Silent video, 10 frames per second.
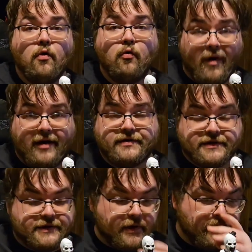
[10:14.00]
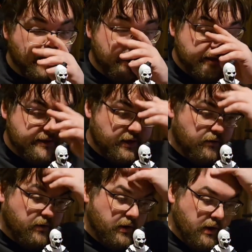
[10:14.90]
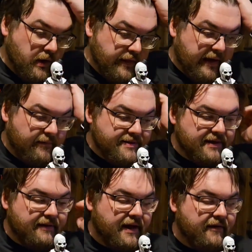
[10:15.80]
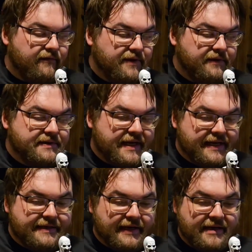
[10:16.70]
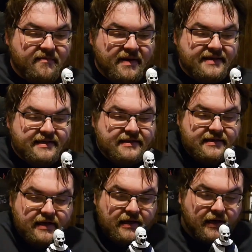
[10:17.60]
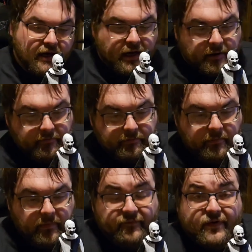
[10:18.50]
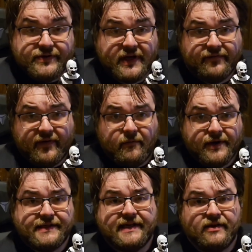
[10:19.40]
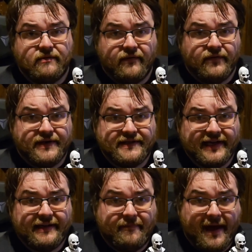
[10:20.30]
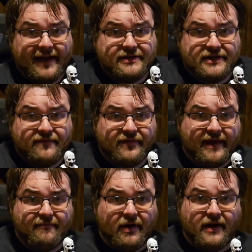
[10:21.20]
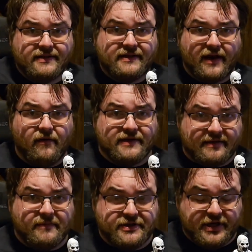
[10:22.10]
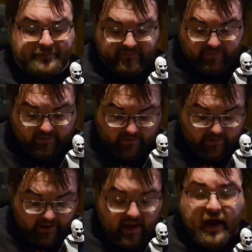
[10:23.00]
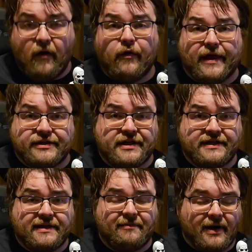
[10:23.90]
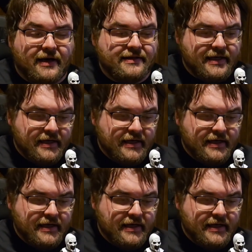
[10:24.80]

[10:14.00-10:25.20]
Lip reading: Wowzers. Okay, so that was a lot of little teeny tiny pieces. First off, I want to say whoever designed the packaging for that box, because I know it's somebody's job to figure out how all that shit's in a box.